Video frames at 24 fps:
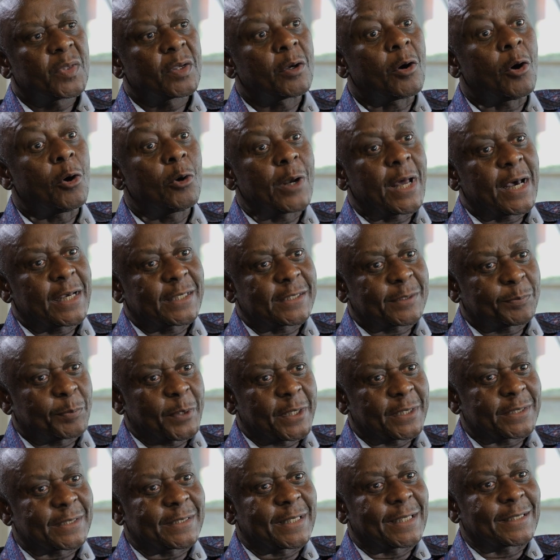all
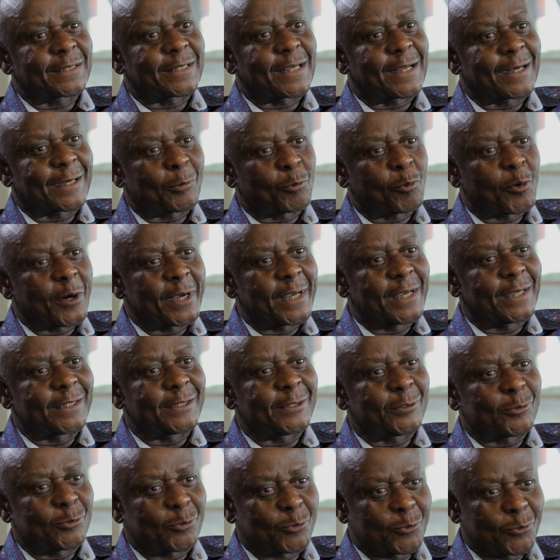aspects that are
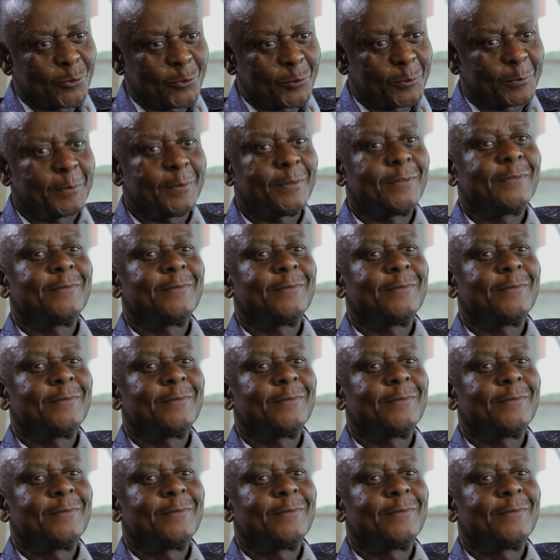required to